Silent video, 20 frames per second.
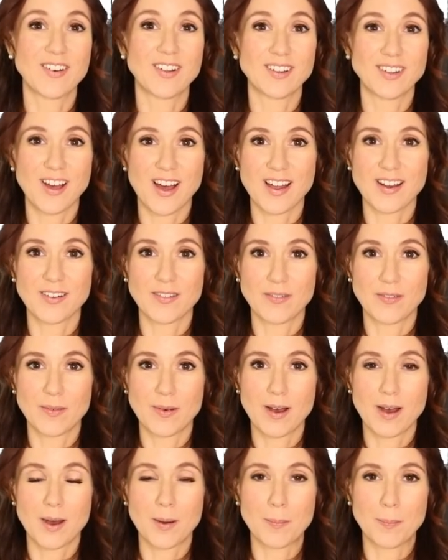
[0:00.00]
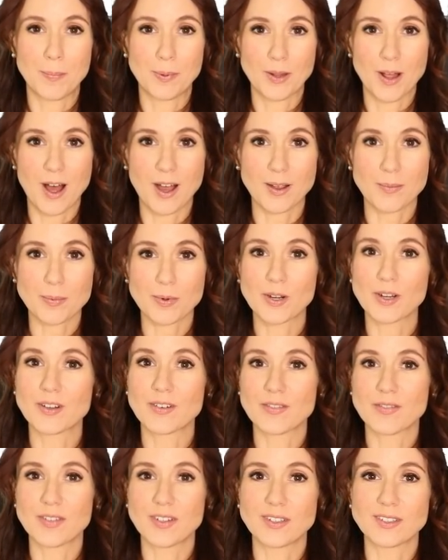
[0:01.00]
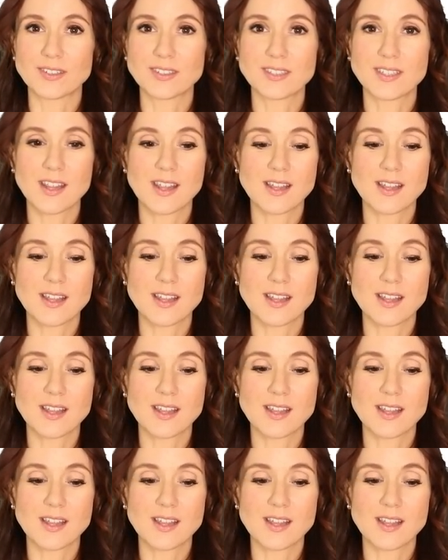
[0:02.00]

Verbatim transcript: a lot of a block print feel to